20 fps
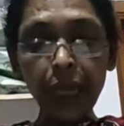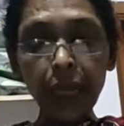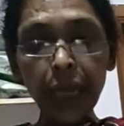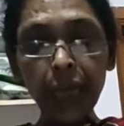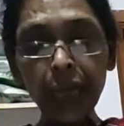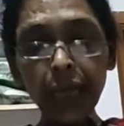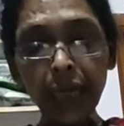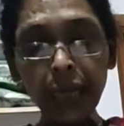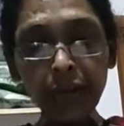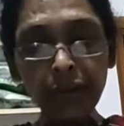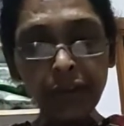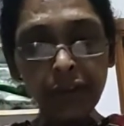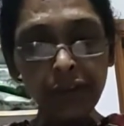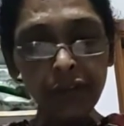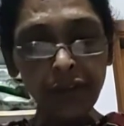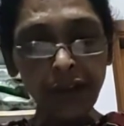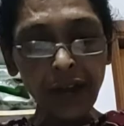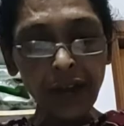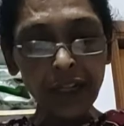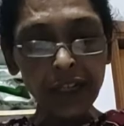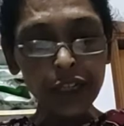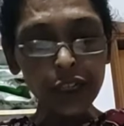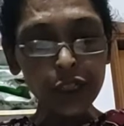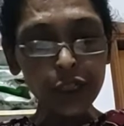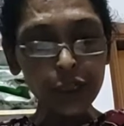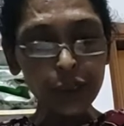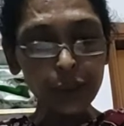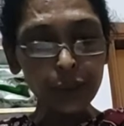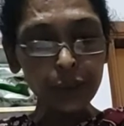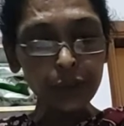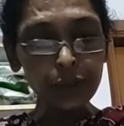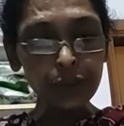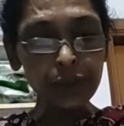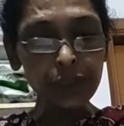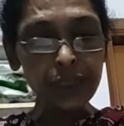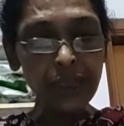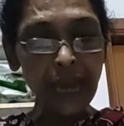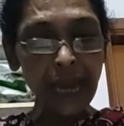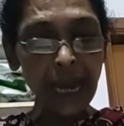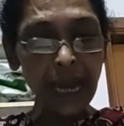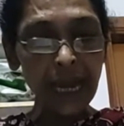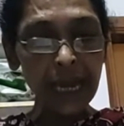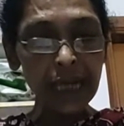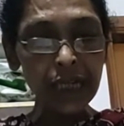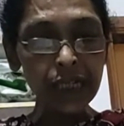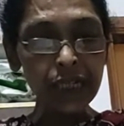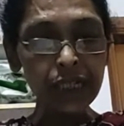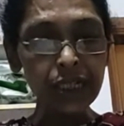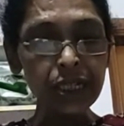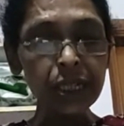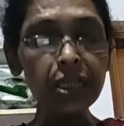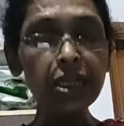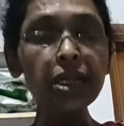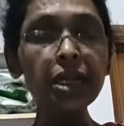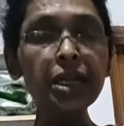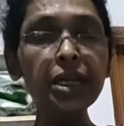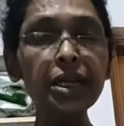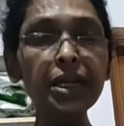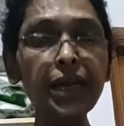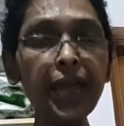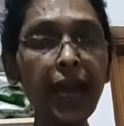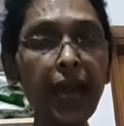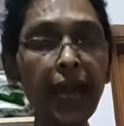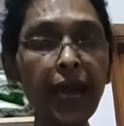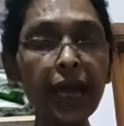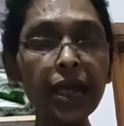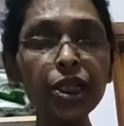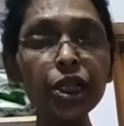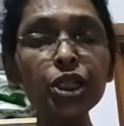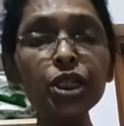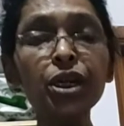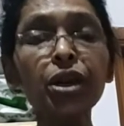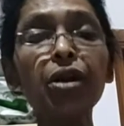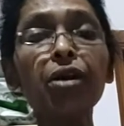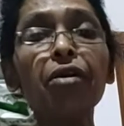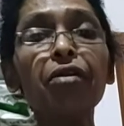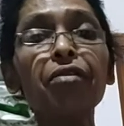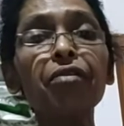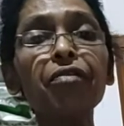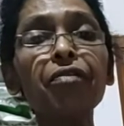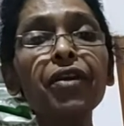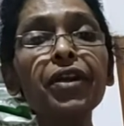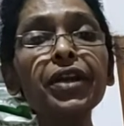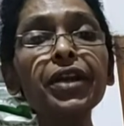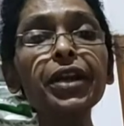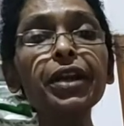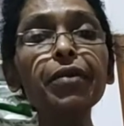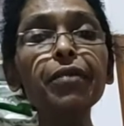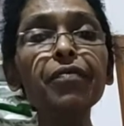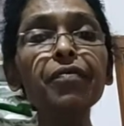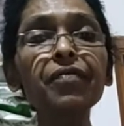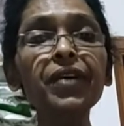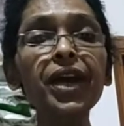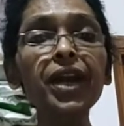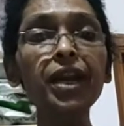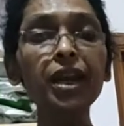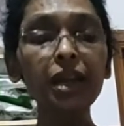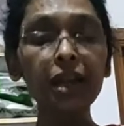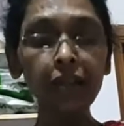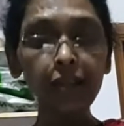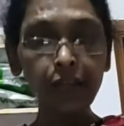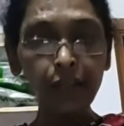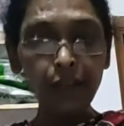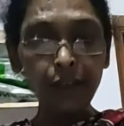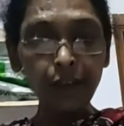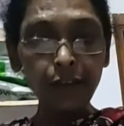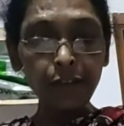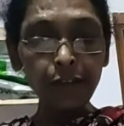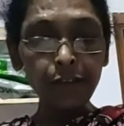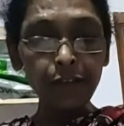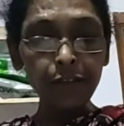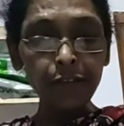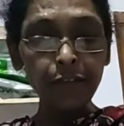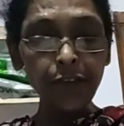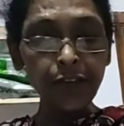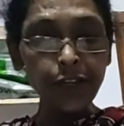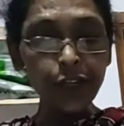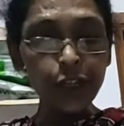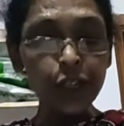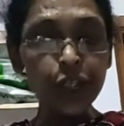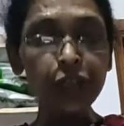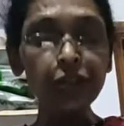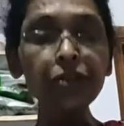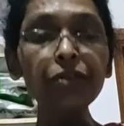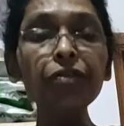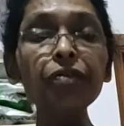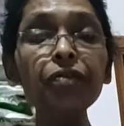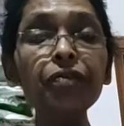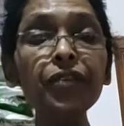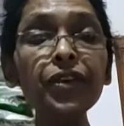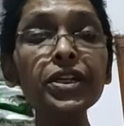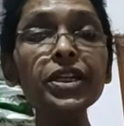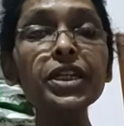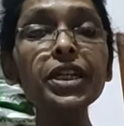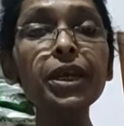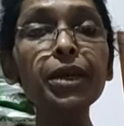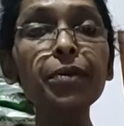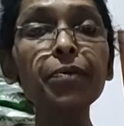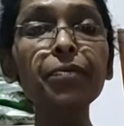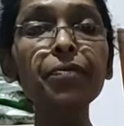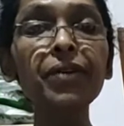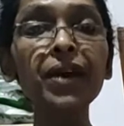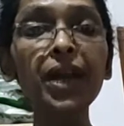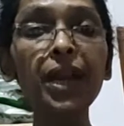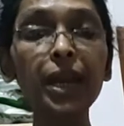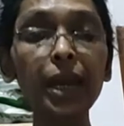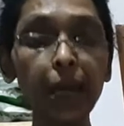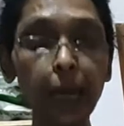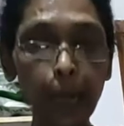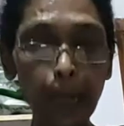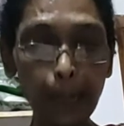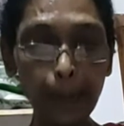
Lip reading: He never finds shoes dash fit him well, which fit him well.